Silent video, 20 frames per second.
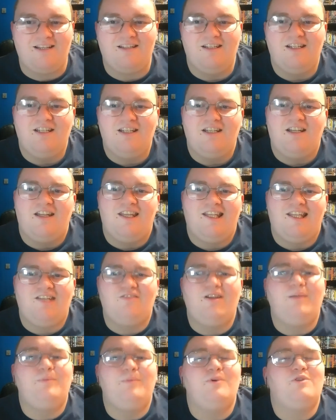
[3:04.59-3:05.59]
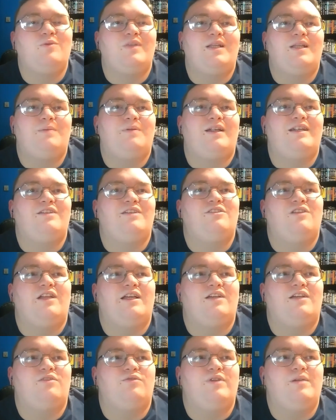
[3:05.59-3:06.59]
I think reboot's when they're planning to
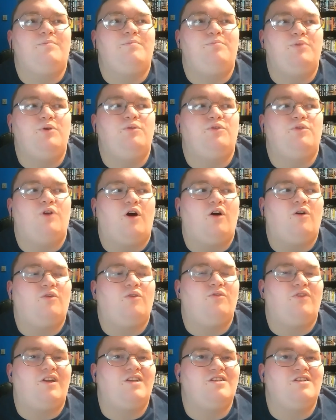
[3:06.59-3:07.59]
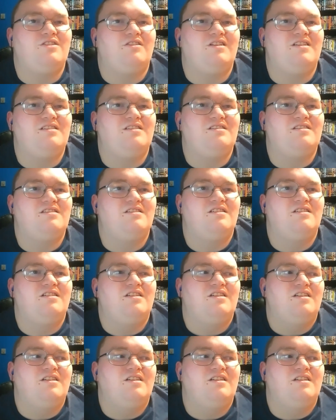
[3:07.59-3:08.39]
like reboot the whole franchise.